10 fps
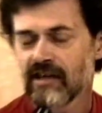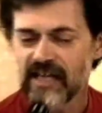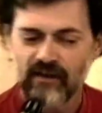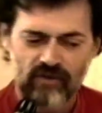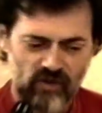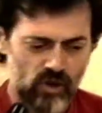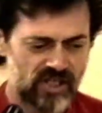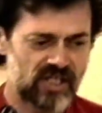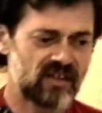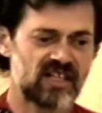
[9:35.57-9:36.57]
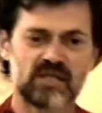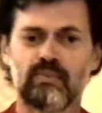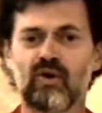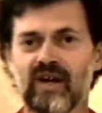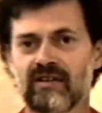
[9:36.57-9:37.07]
Now, of course, at this
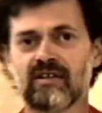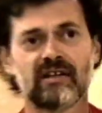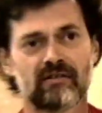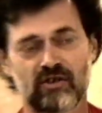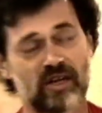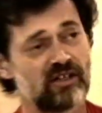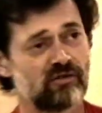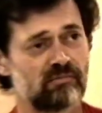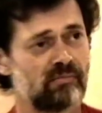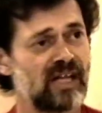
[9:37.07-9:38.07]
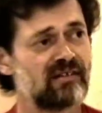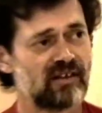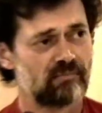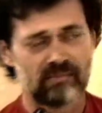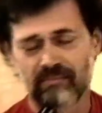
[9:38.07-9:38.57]
point, though I don't
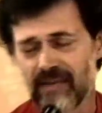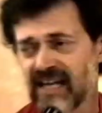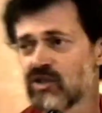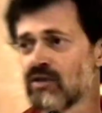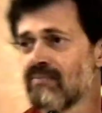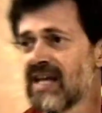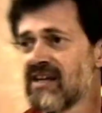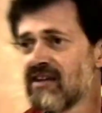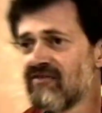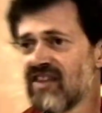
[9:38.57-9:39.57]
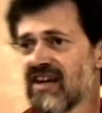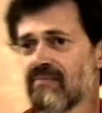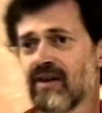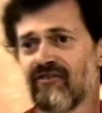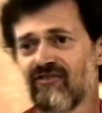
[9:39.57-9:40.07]
imagine many of
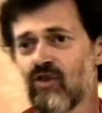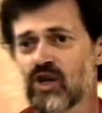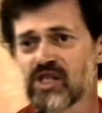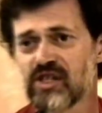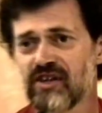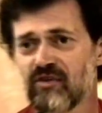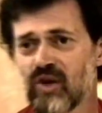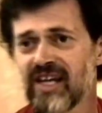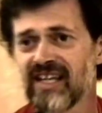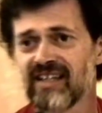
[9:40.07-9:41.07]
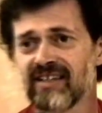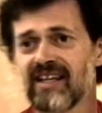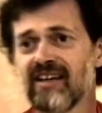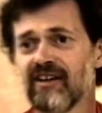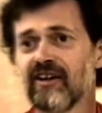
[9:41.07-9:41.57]
them have forced their way in
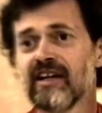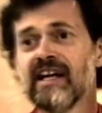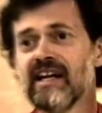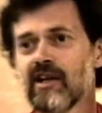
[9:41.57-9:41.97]
here,